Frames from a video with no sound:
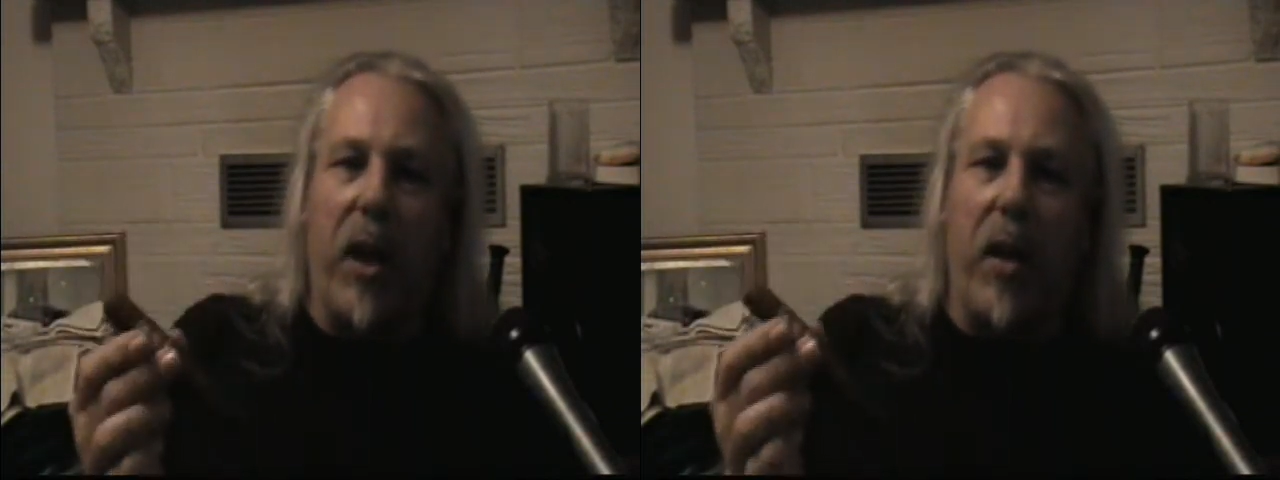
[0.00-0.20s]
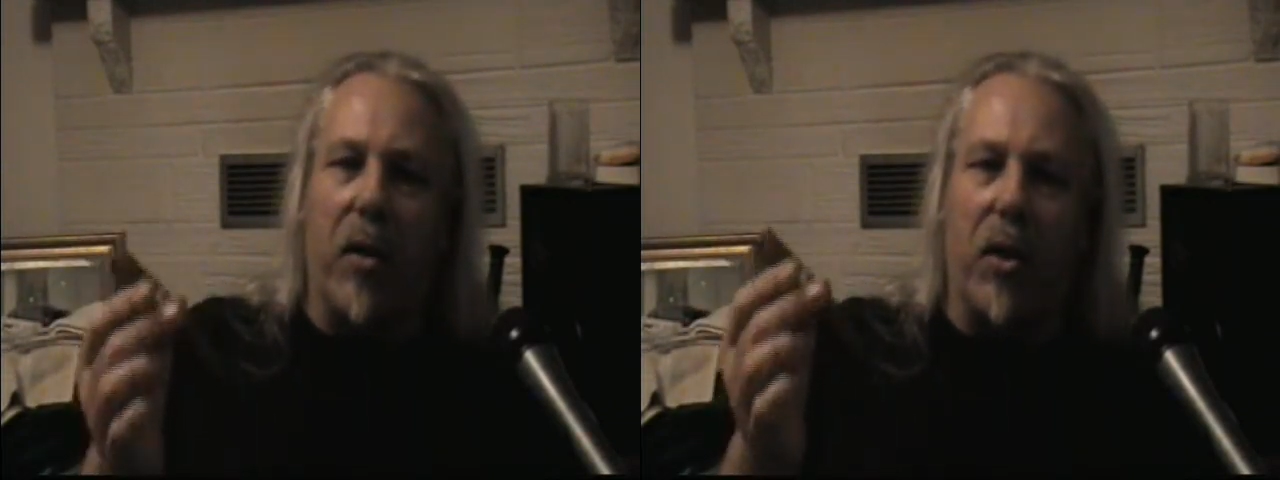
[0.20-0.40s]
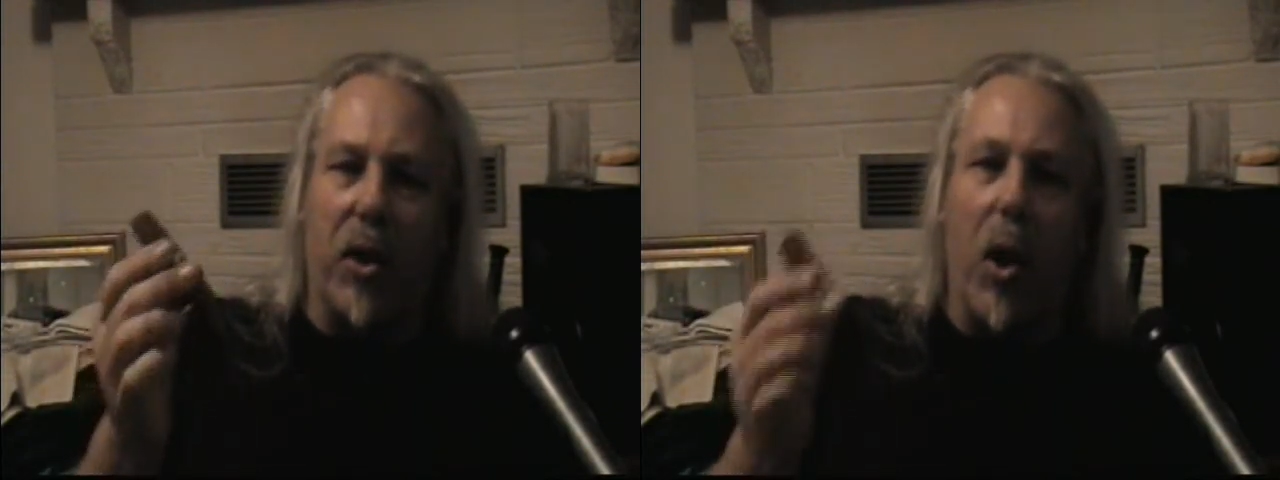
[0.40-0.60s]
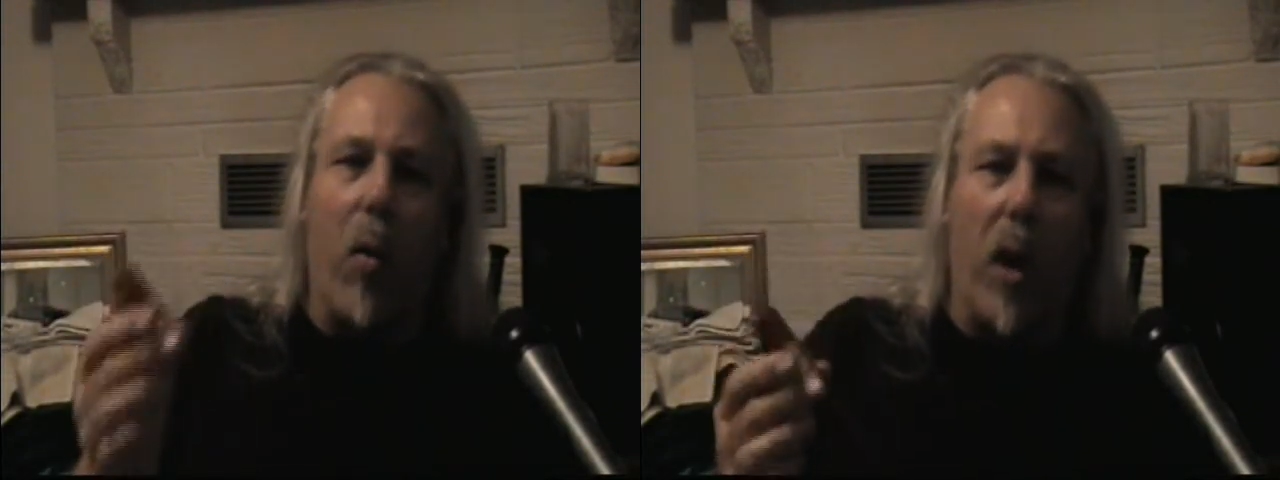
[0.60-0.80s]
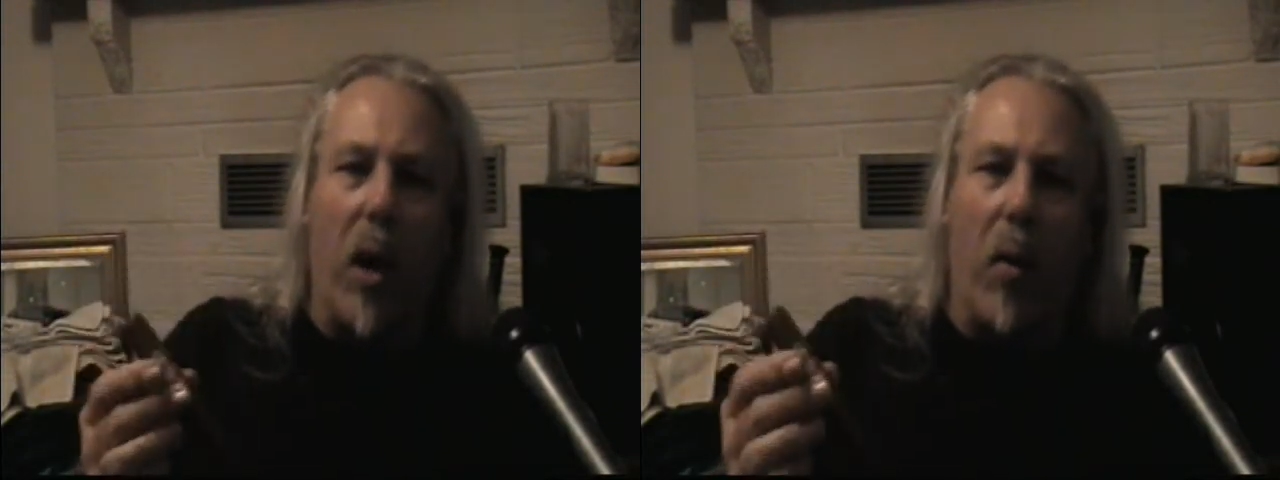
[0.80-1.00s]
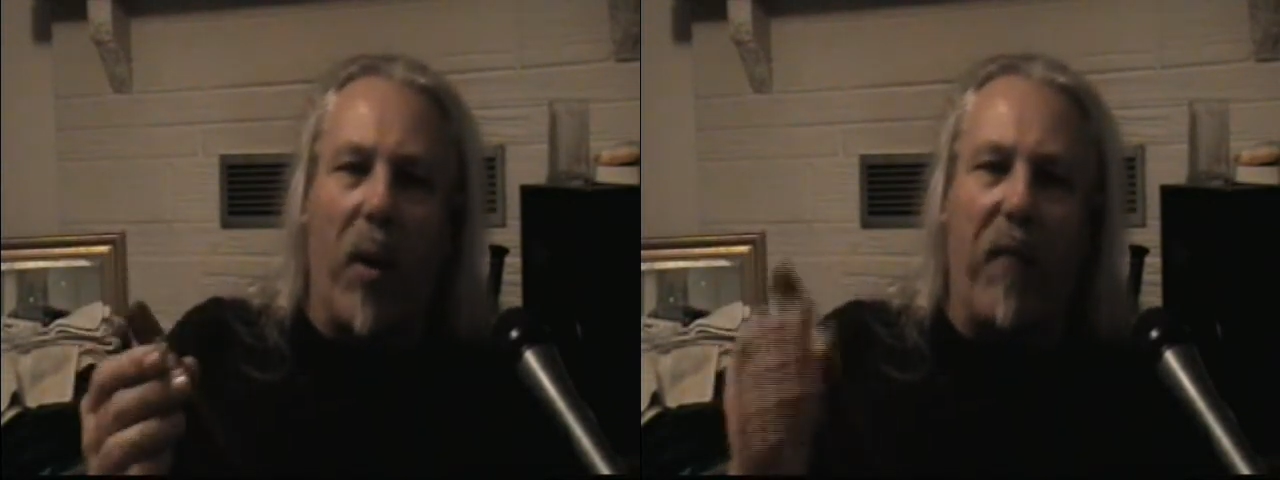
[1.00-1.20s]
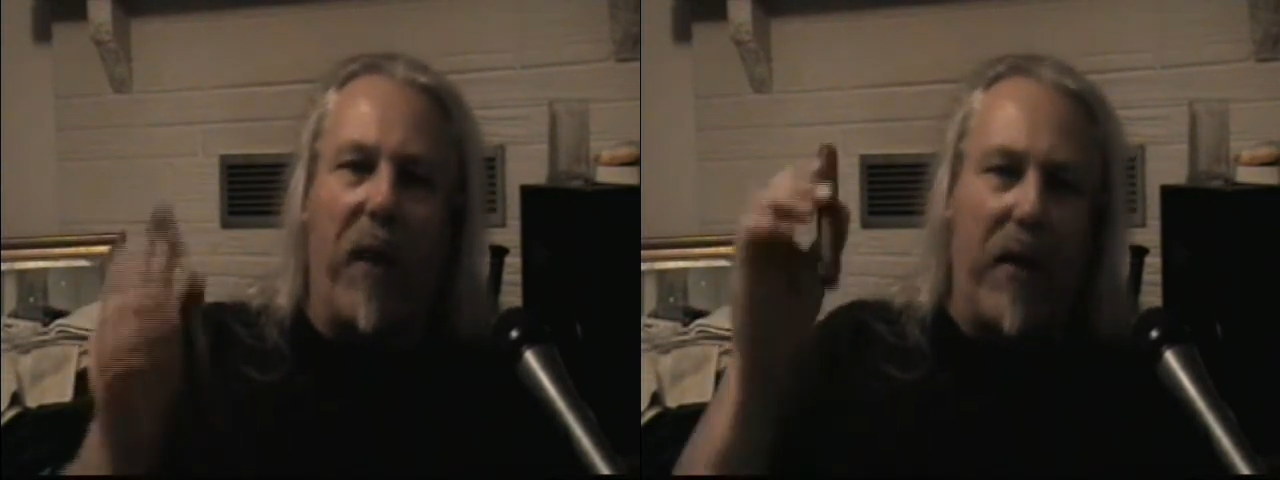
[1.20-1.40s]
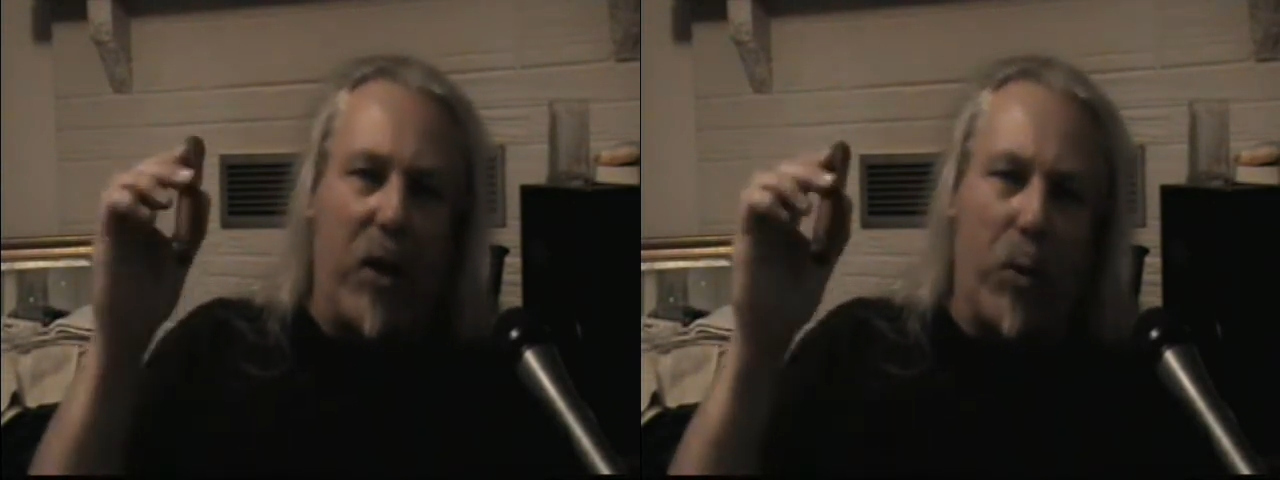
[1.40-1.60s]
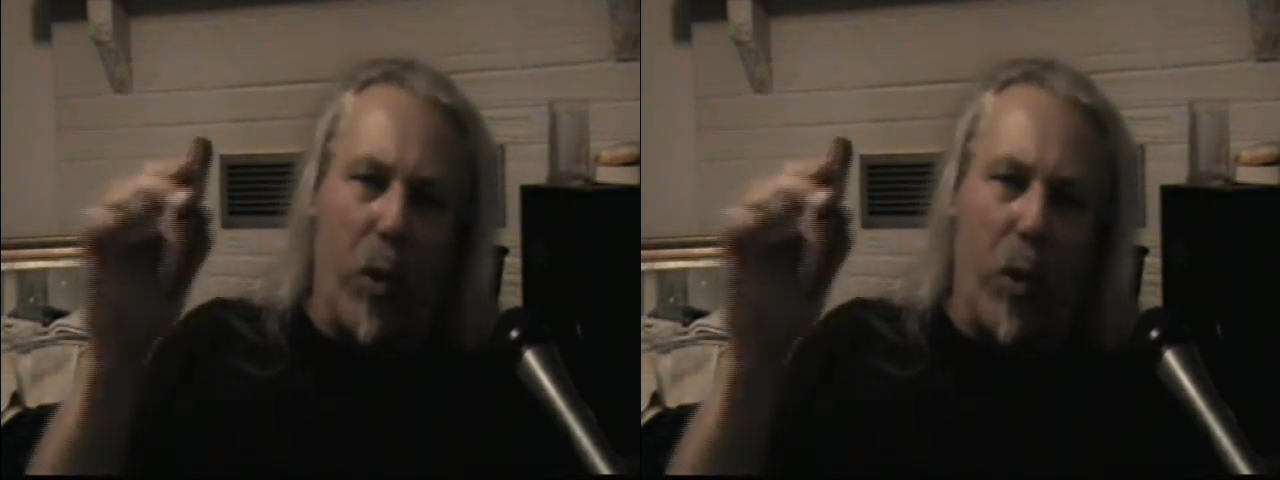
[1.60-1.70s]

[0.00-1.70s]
character says, no, we're not going to wait 5 hours.